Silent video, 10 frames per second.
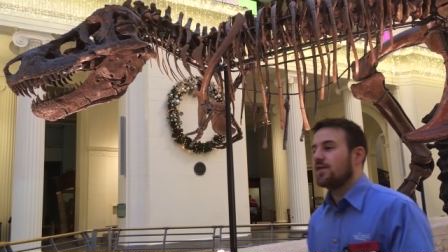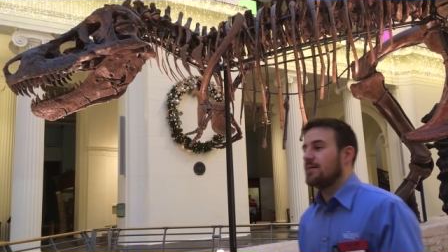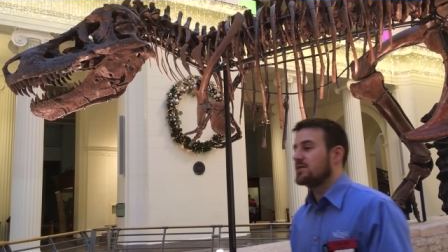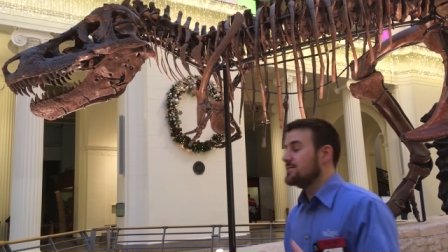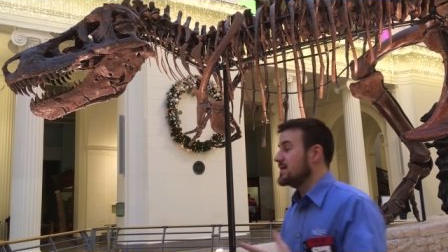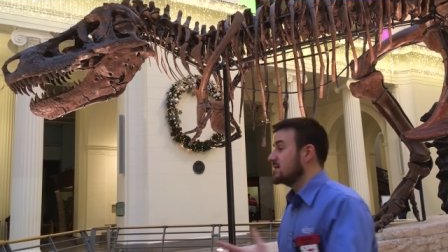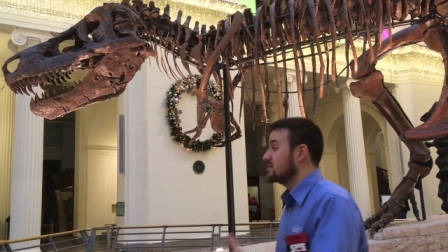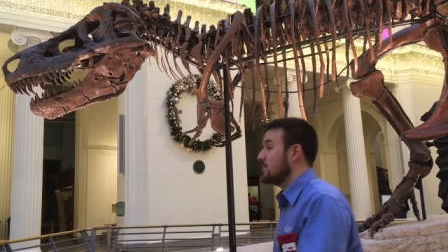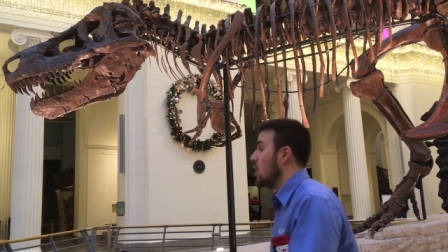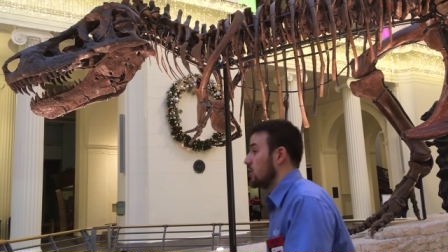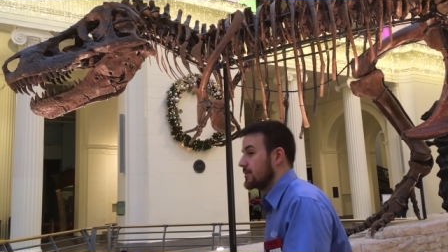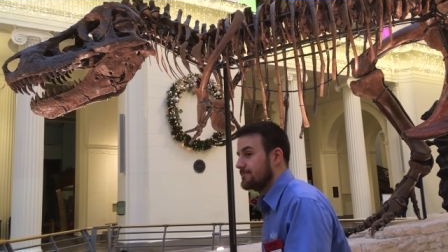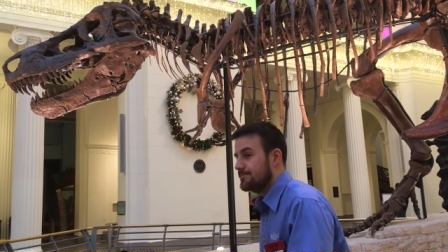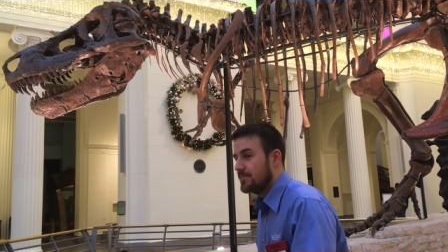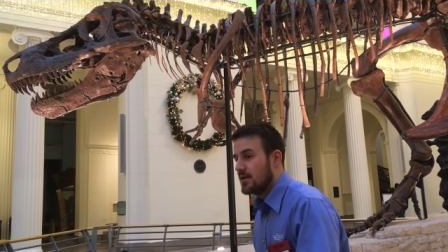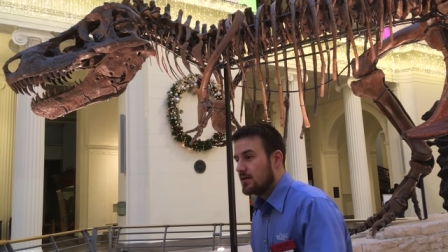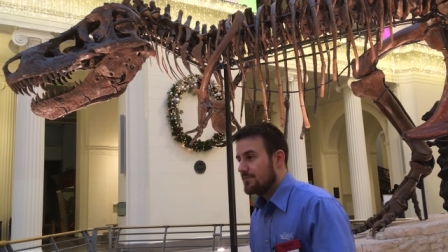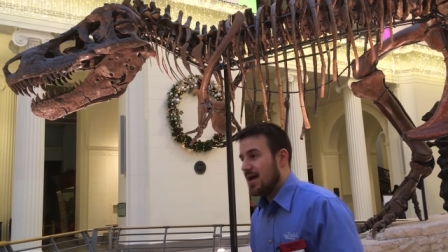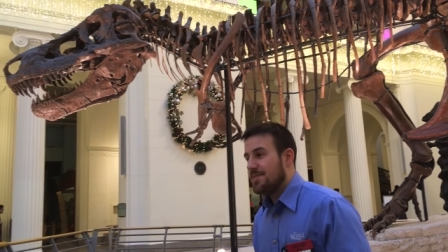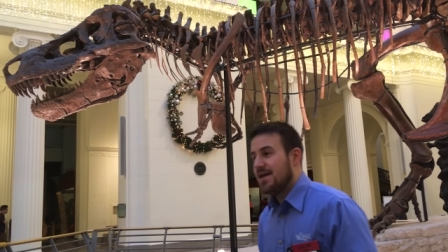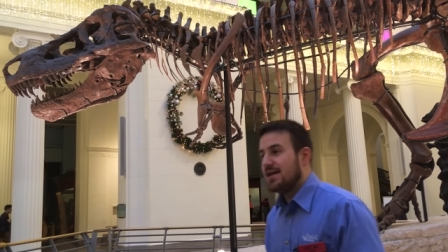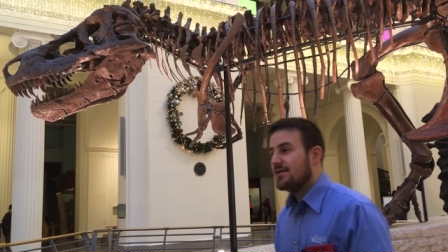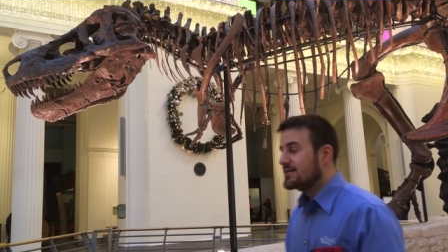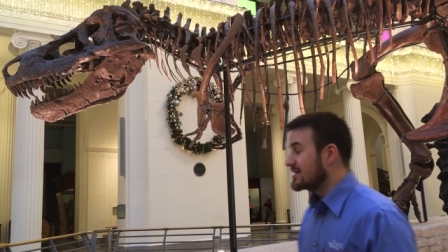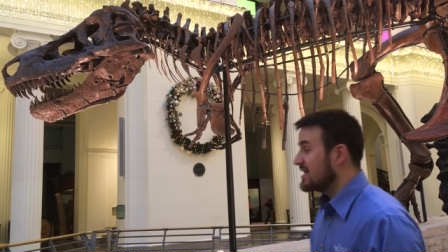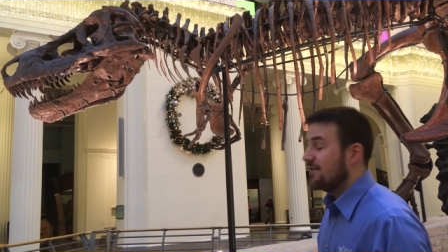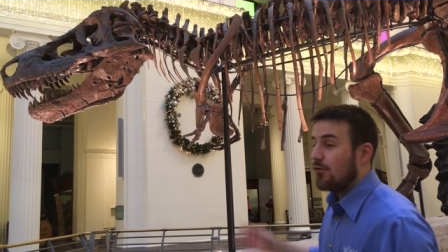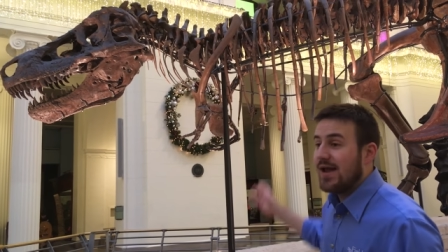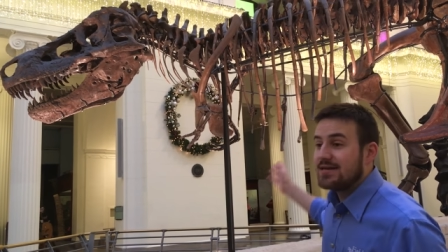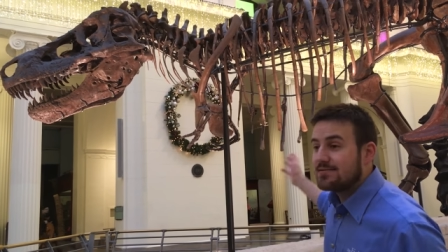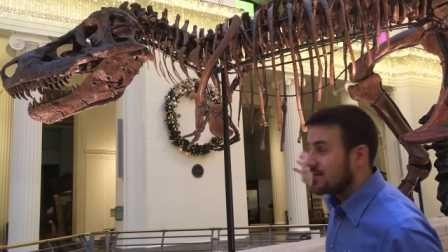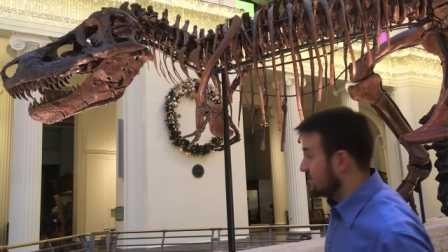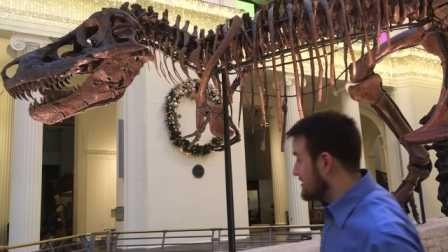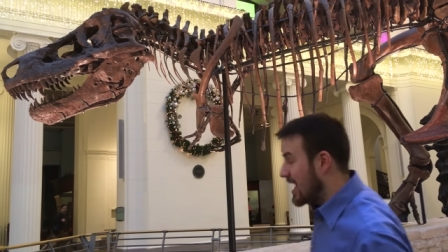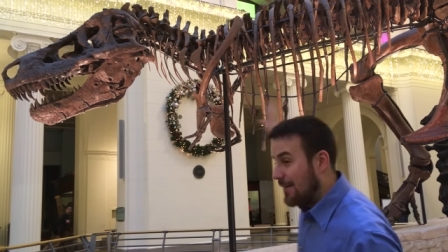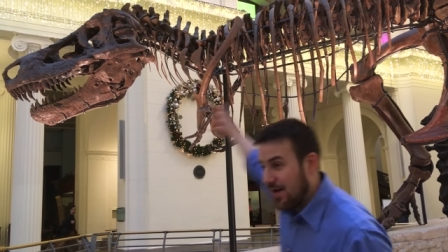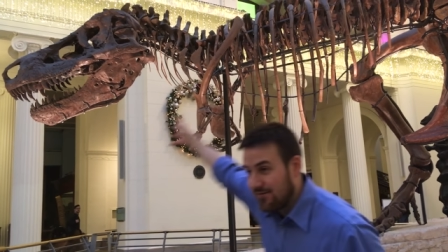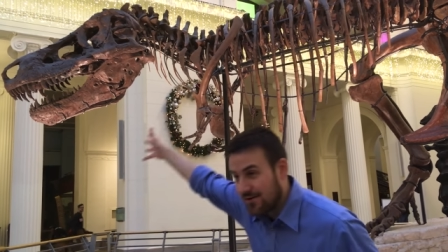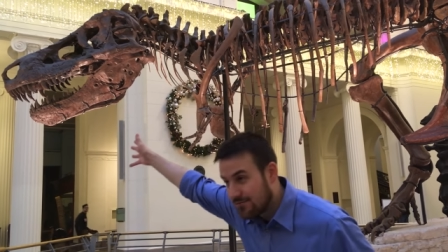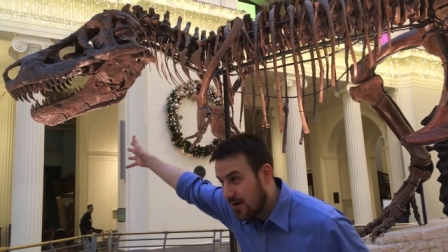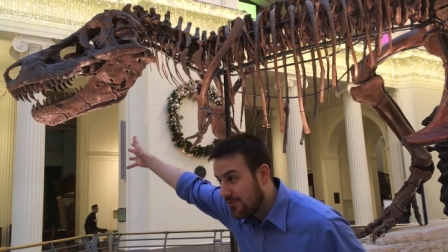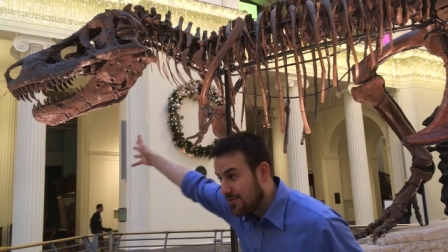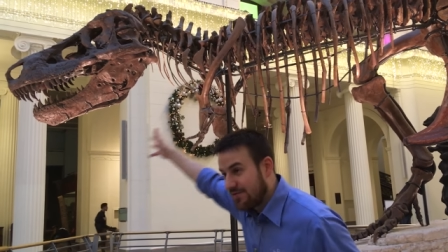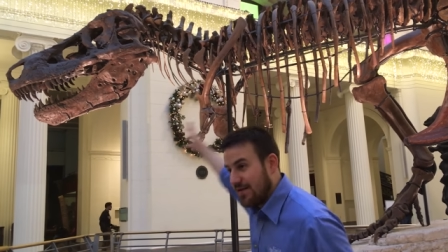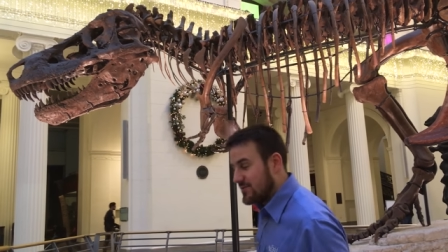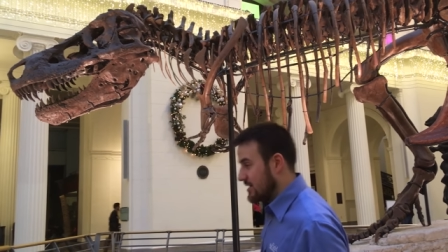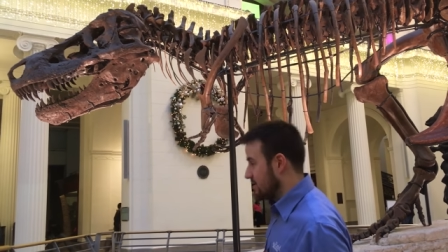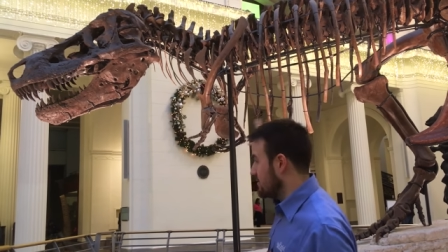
for them to be smaller. Maybe to save weight, because she's top heavy, remember, the 7-ton